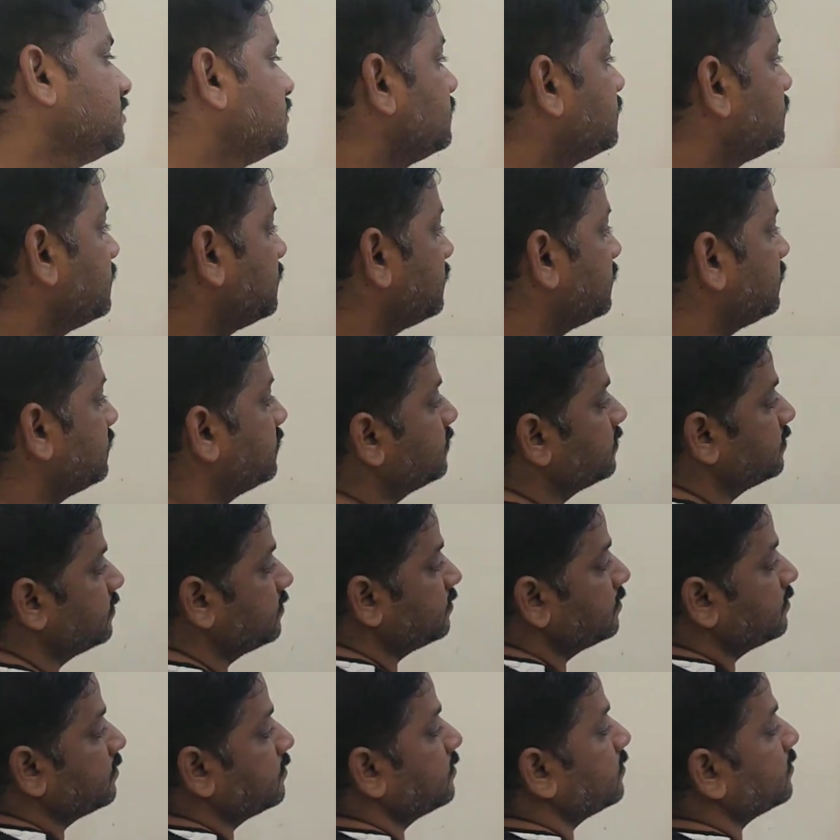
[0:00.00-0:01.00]
So
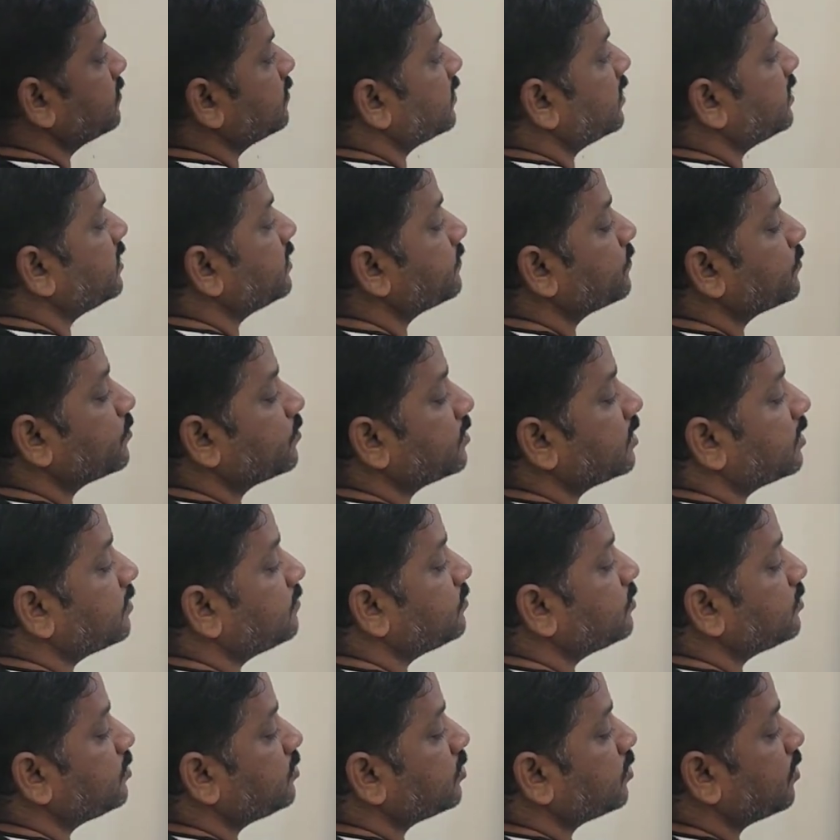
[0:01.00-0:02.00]
write a
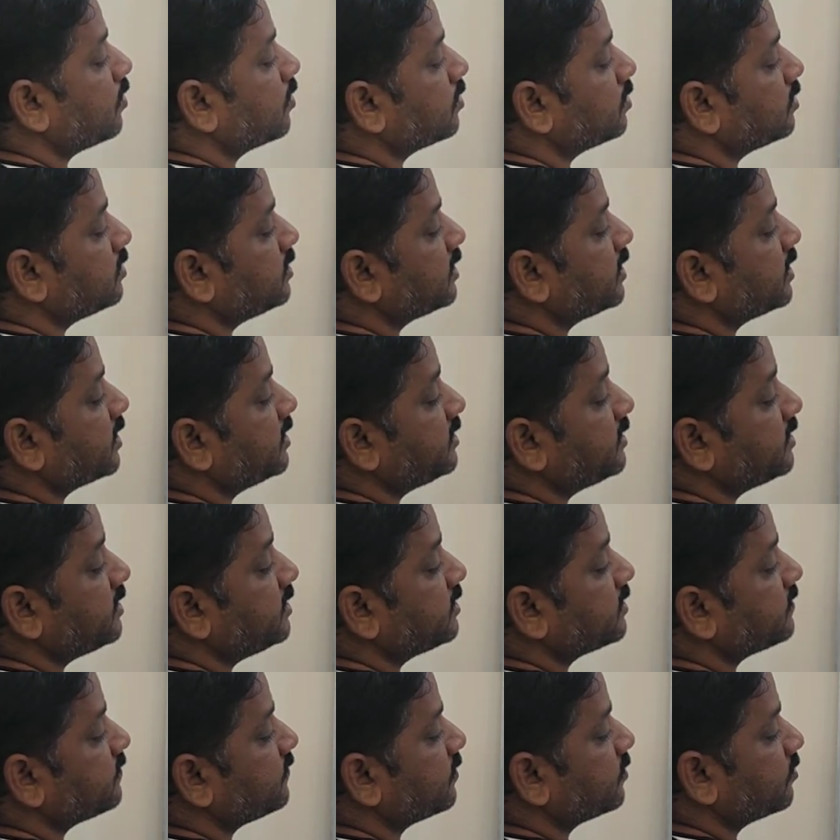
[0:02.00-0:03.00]
program to toggle the
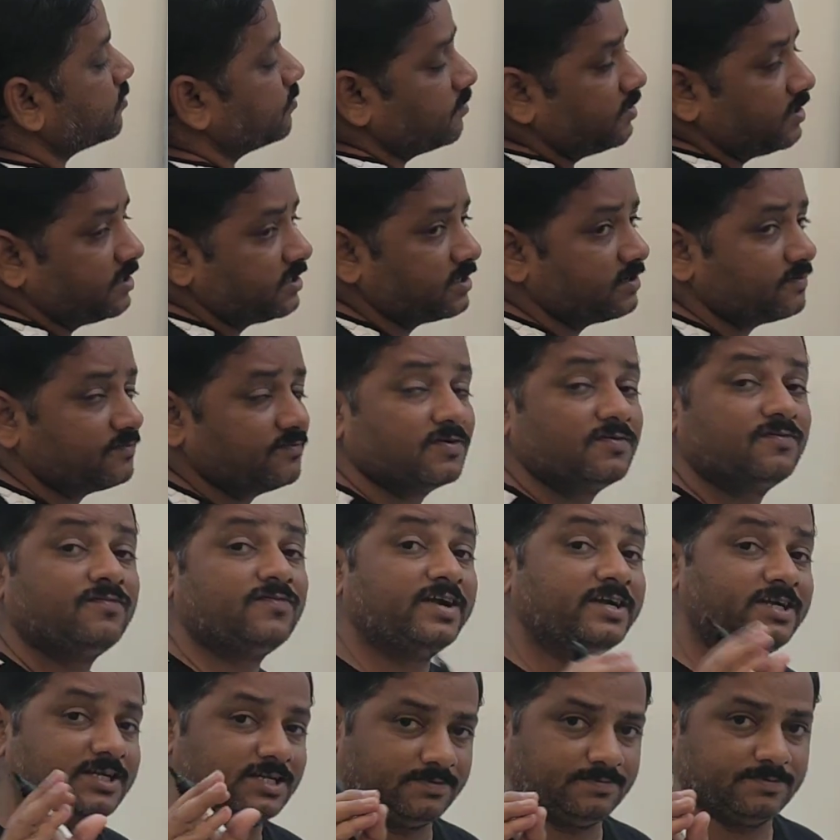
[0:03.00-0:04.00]
content of accumulator for
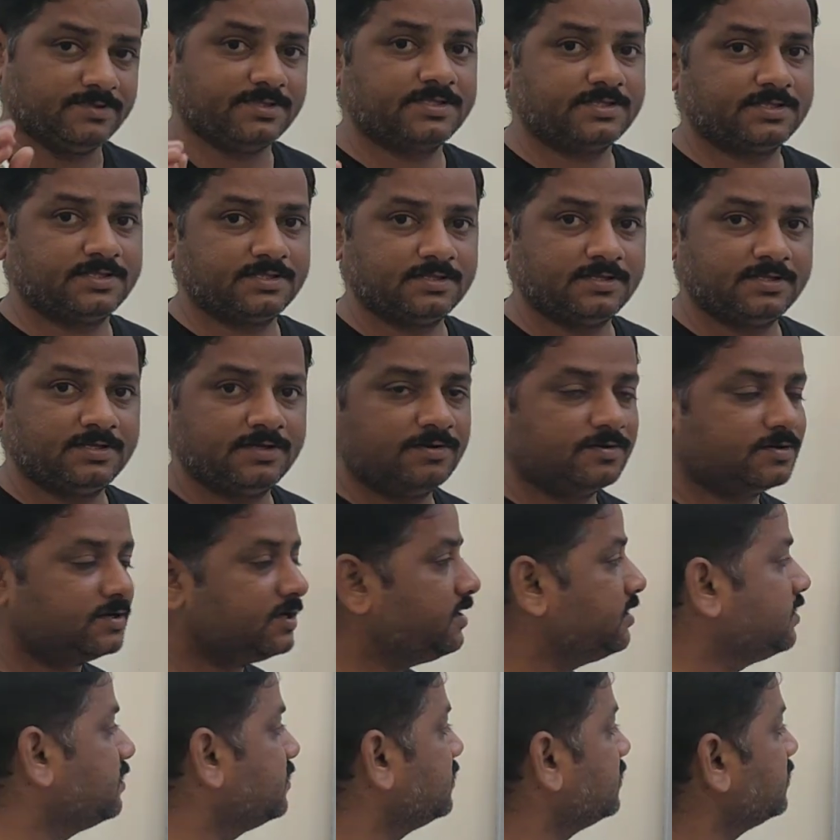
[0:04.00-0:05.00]
5 times.
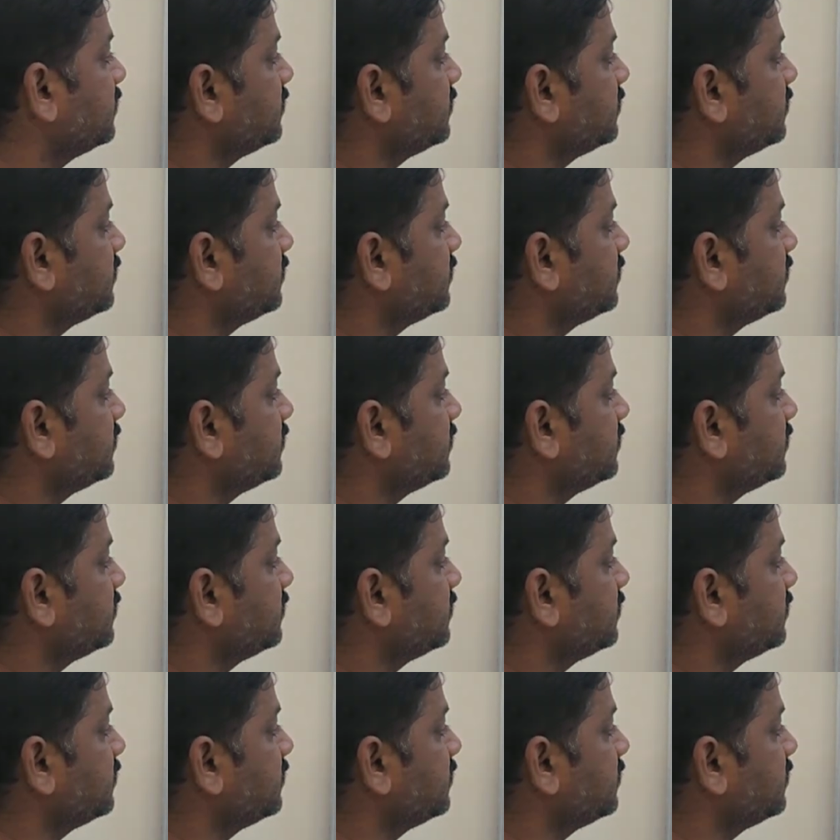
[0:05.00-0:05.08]
Okay.